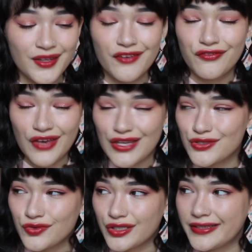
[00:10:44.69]

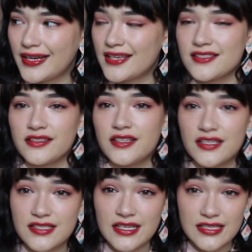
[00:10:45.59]
fades really nicely
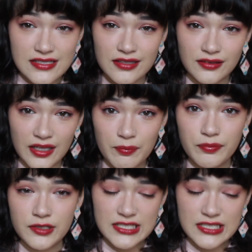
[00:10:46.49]
because it is a lip